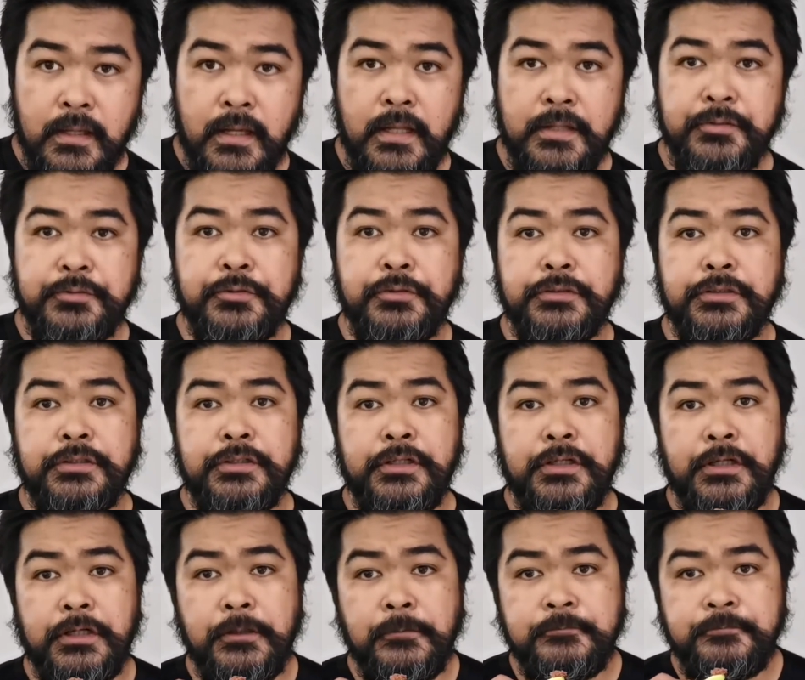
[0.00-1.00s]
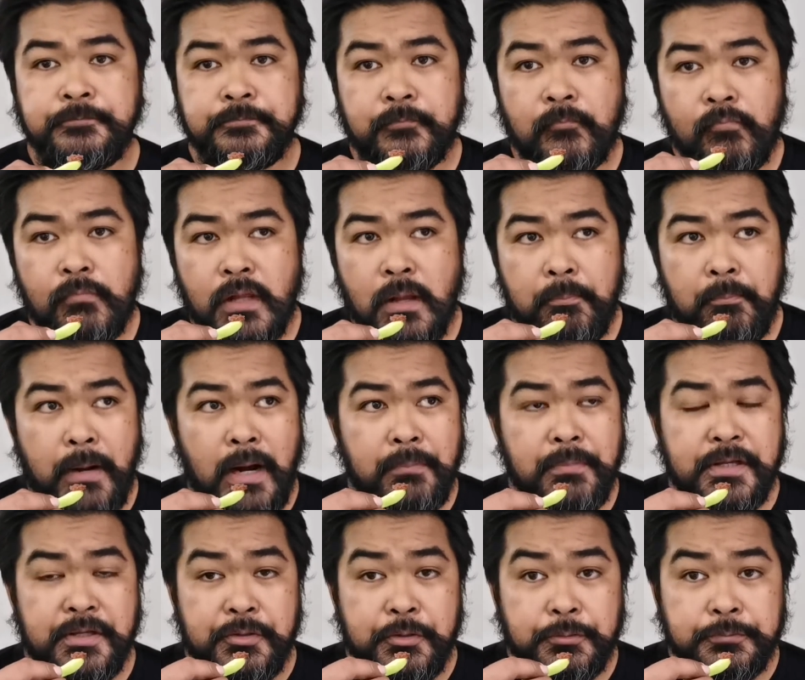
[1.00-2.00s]
and cook her
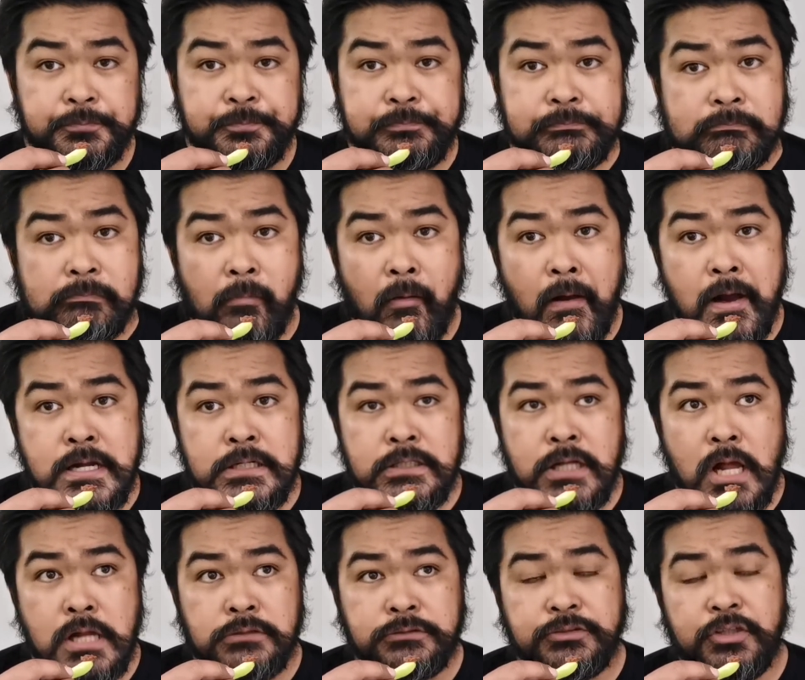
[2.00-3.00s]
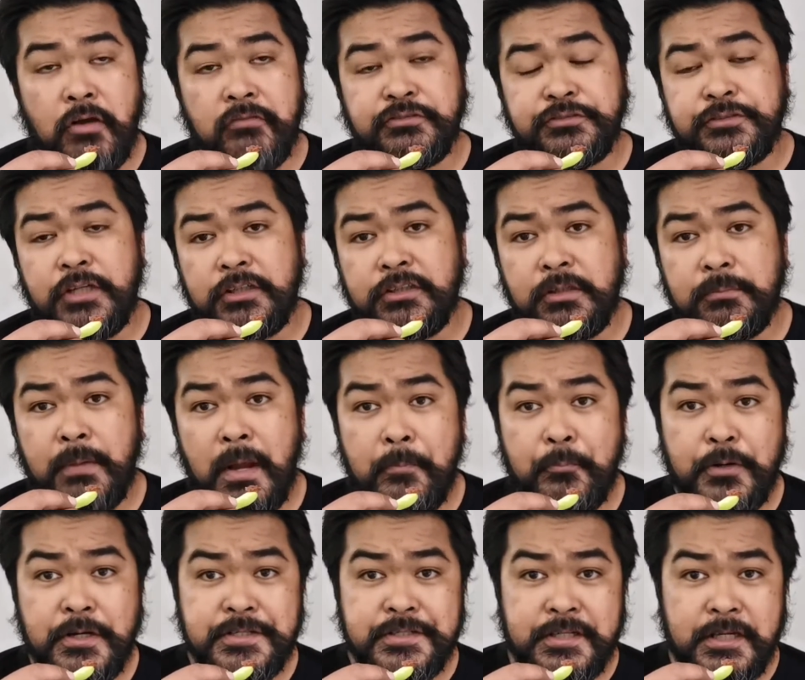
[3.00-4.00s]
barbecue. So I've started my
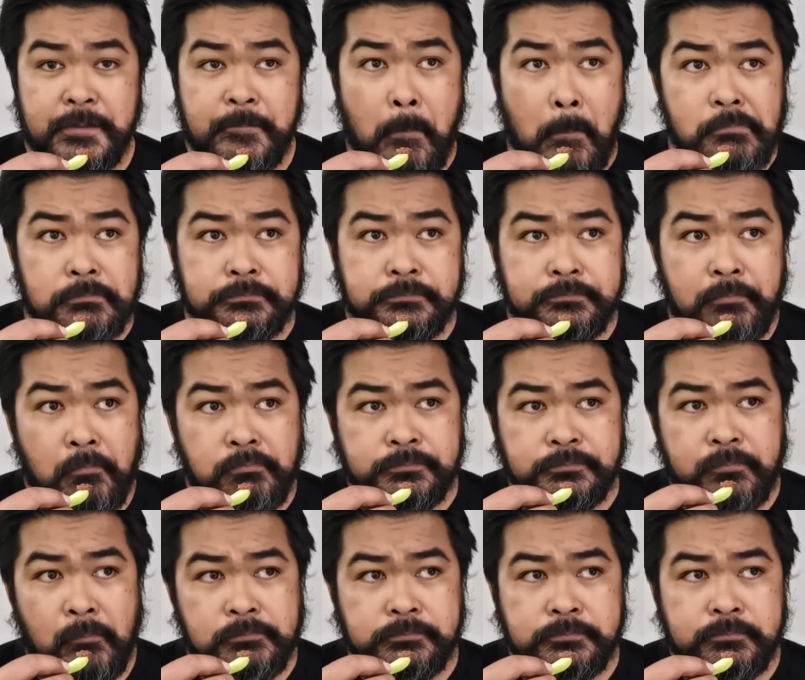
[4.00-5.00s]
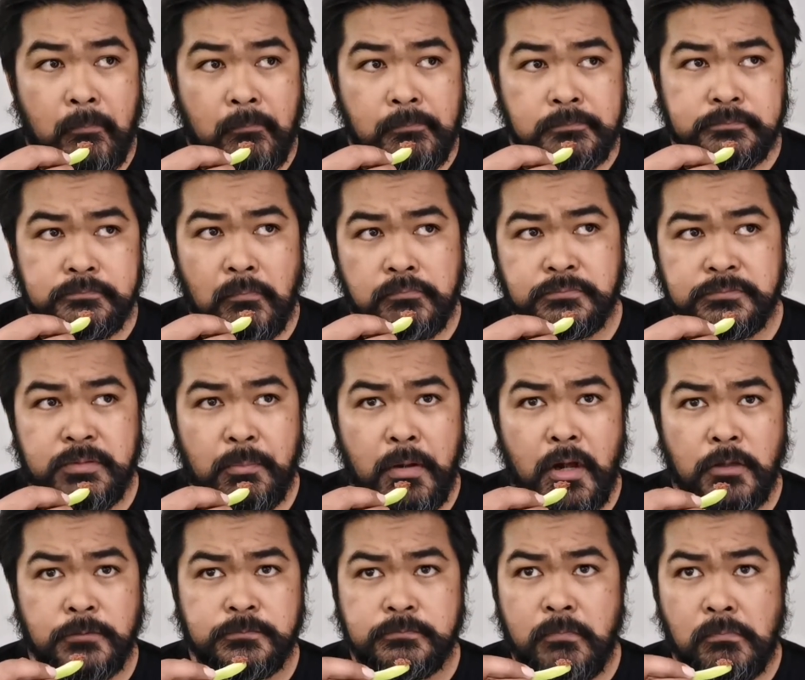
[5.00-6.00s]
brisket,
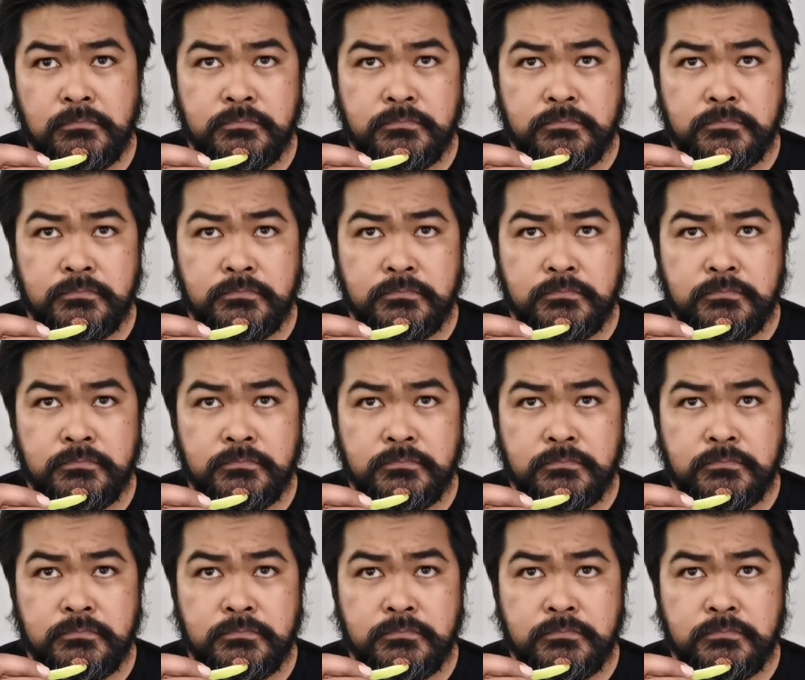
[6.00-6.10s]
about